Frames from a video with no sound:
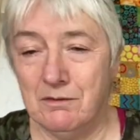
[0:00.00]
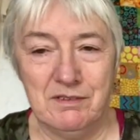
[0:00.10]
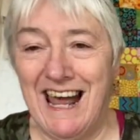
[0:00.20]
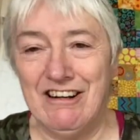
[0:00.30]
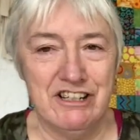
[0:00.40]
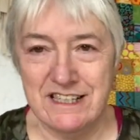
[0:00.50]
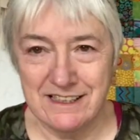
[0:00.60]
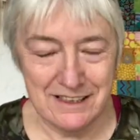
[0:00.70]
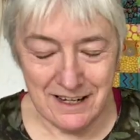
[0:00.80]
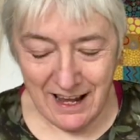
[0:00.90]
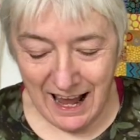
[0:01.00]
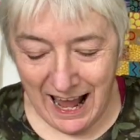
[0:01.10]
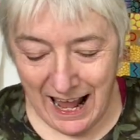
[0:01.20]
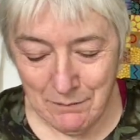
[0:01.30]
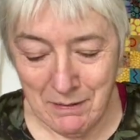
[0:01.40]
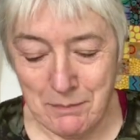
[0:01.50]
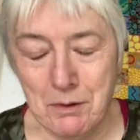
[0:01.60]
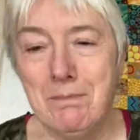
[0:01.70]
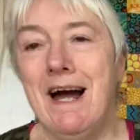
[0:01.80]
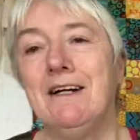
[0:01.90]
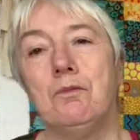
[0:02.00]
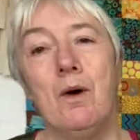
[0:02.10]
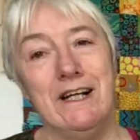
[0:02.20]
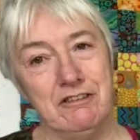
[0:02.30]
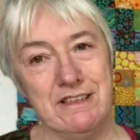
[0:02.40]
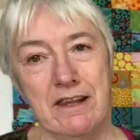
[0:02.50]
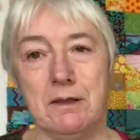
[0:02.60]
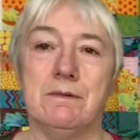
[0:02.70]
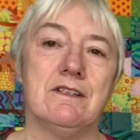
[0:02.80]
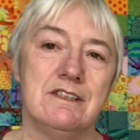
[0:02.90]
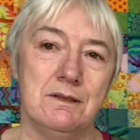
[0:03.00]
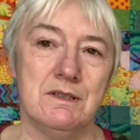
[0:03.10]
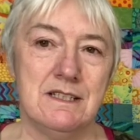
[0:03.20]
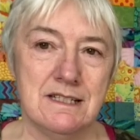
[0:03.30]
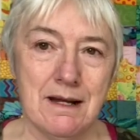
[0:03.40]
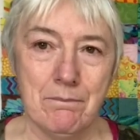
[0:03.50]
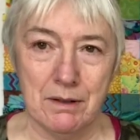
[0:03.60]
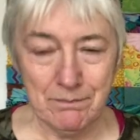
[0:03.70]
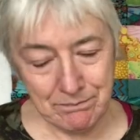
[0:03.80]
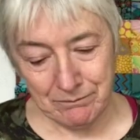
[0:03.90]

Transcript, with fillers: carried, and my mum had white chrysanthemums because it was December.